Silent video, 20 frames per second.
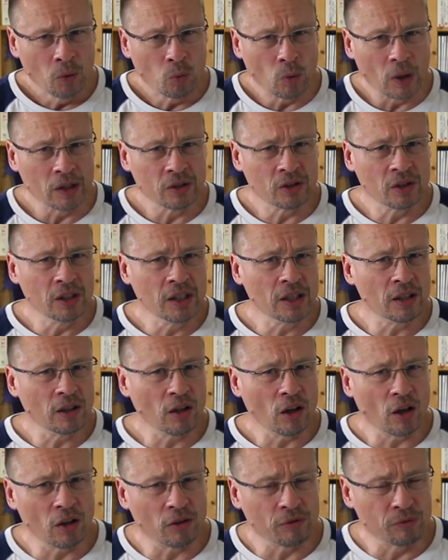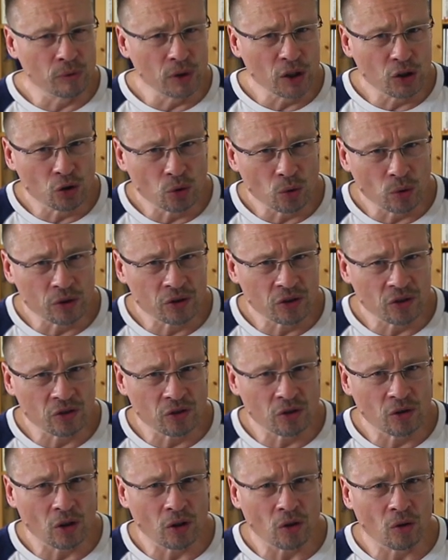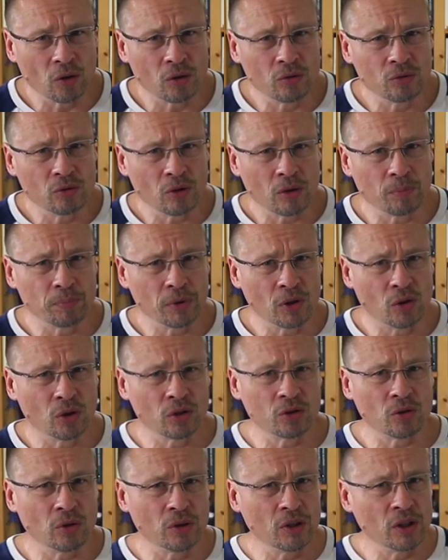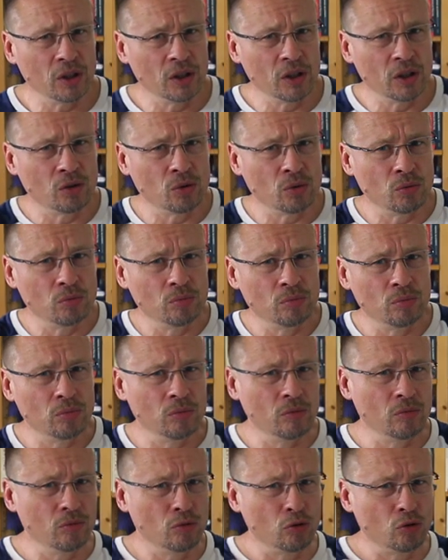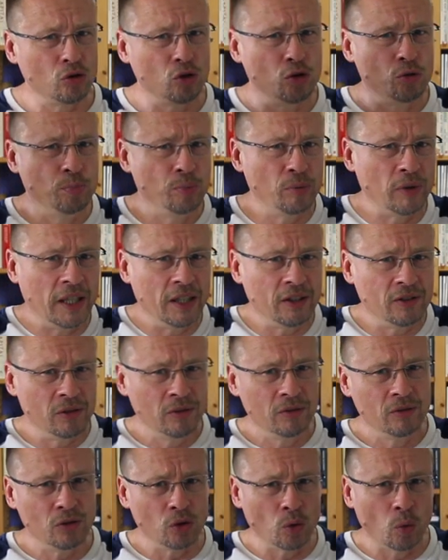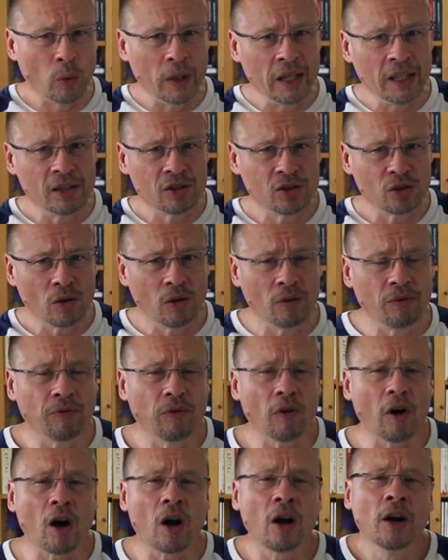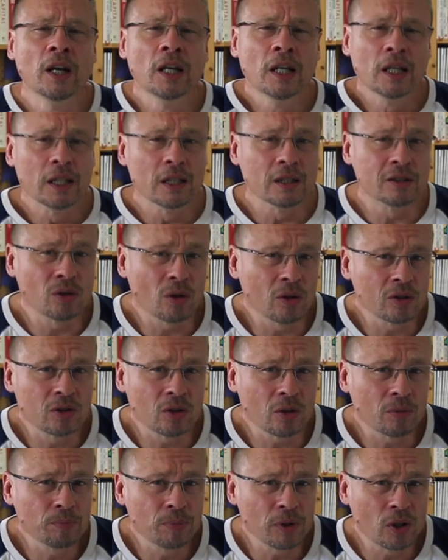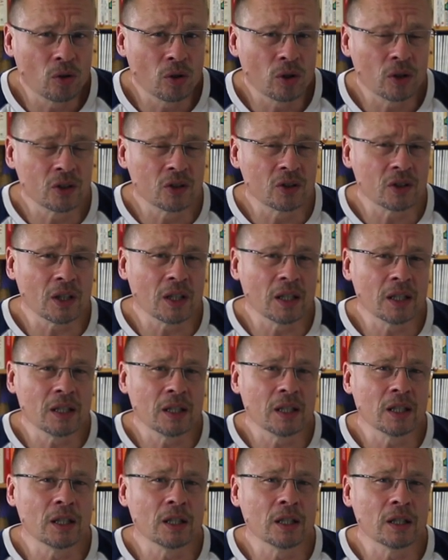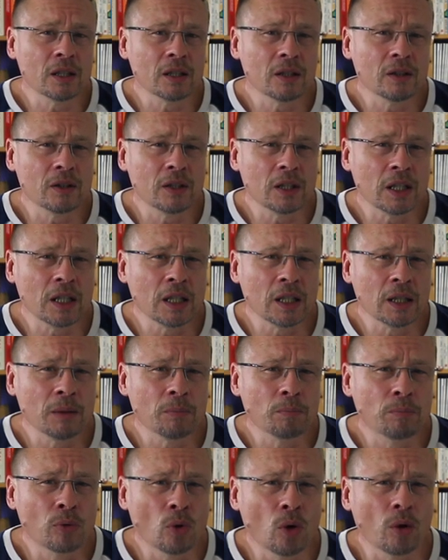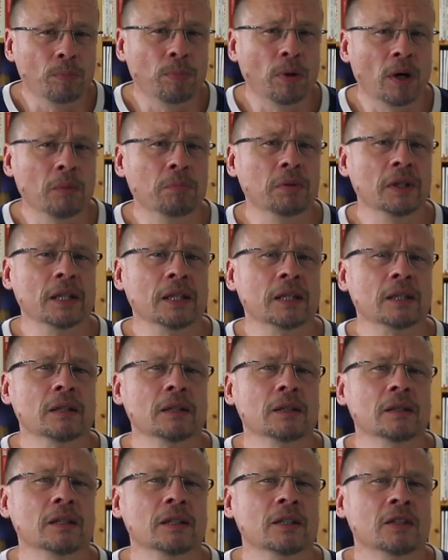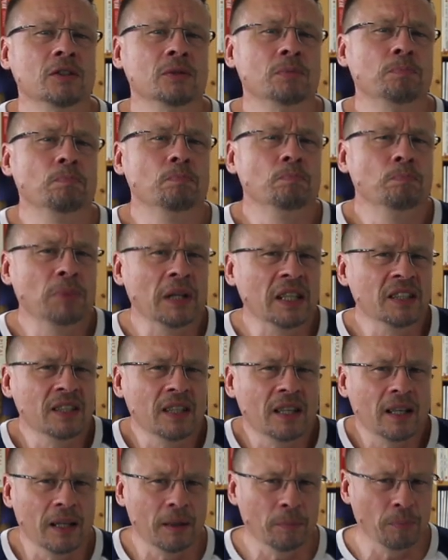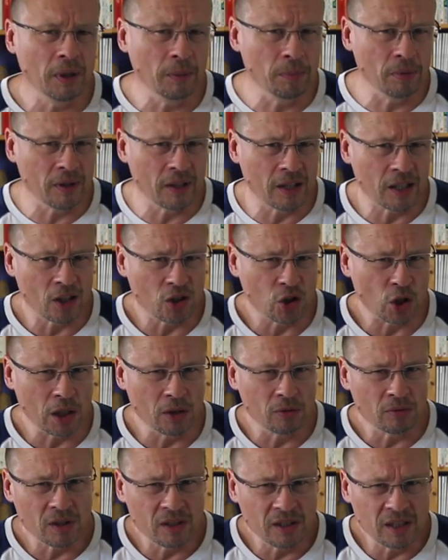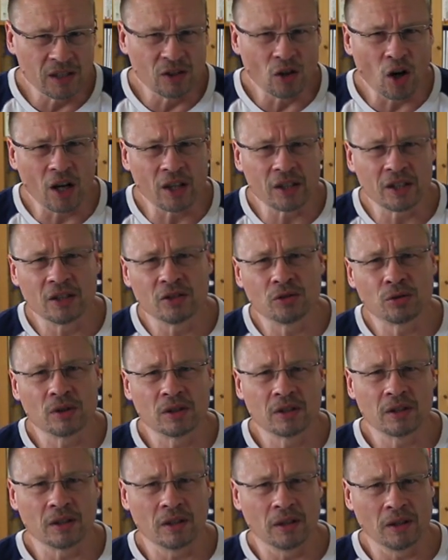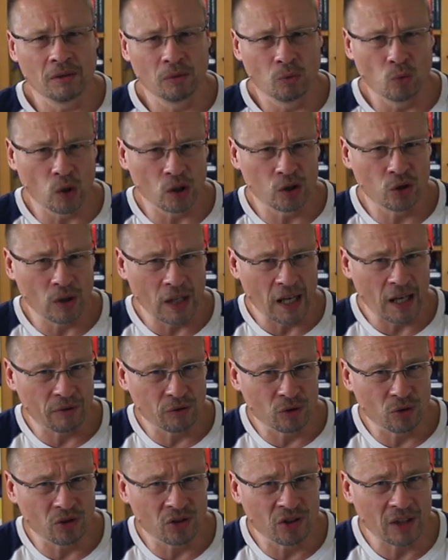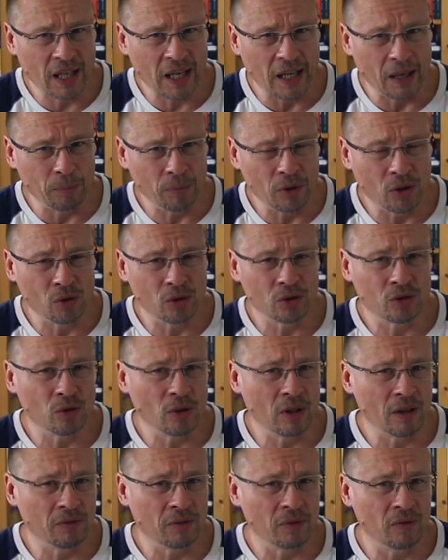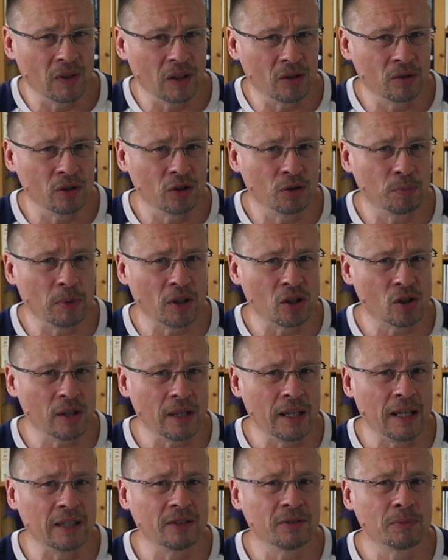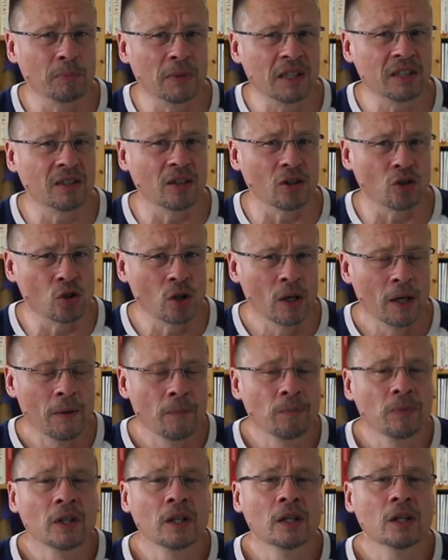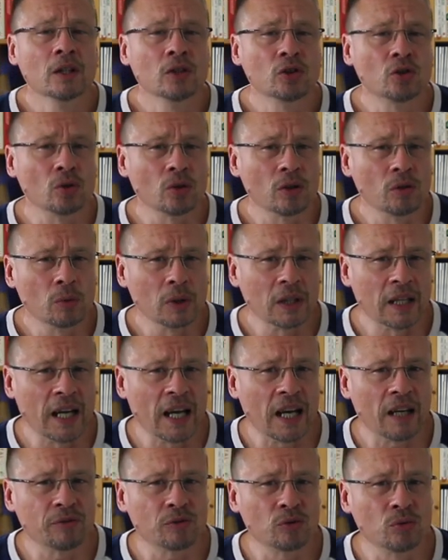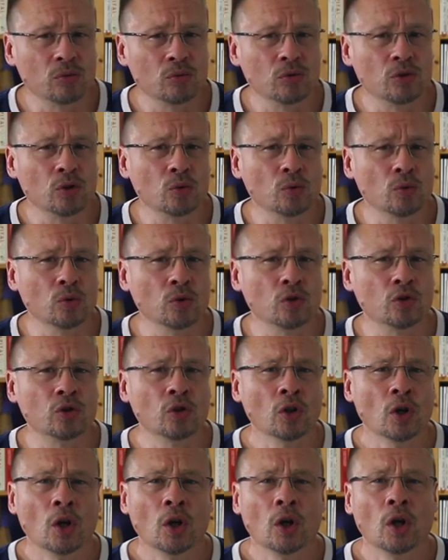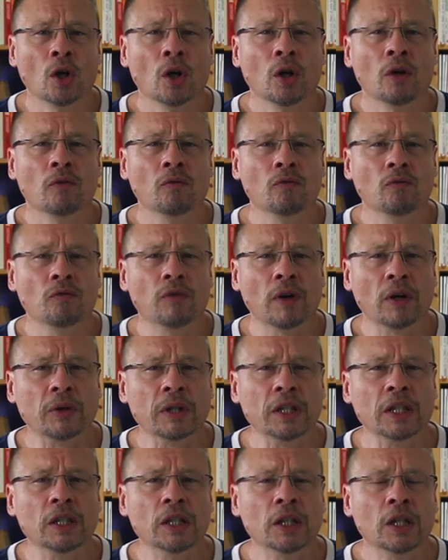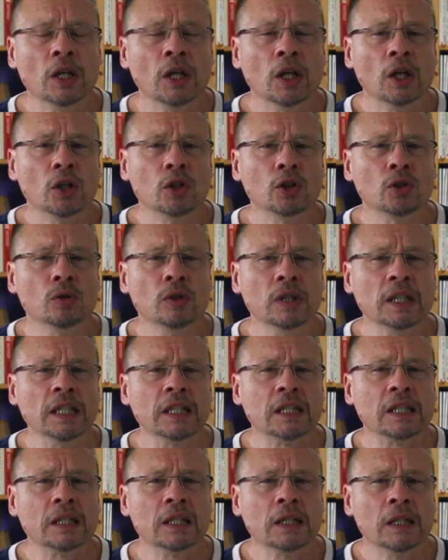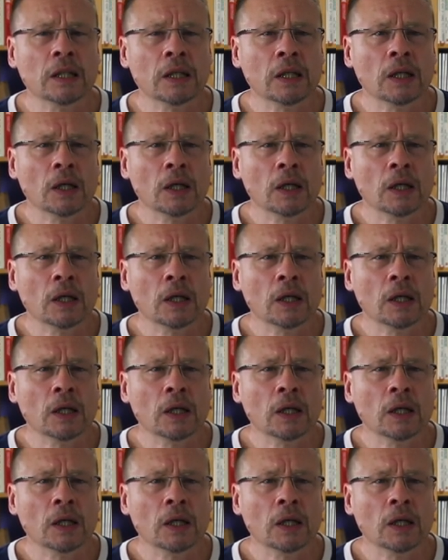Well, you need a lot of resources, not because only you need to spread your wings so far, it's also because the broad public is basically people that are generally not interested in what you have to say because you have a very specialized message. So you will have to use very unique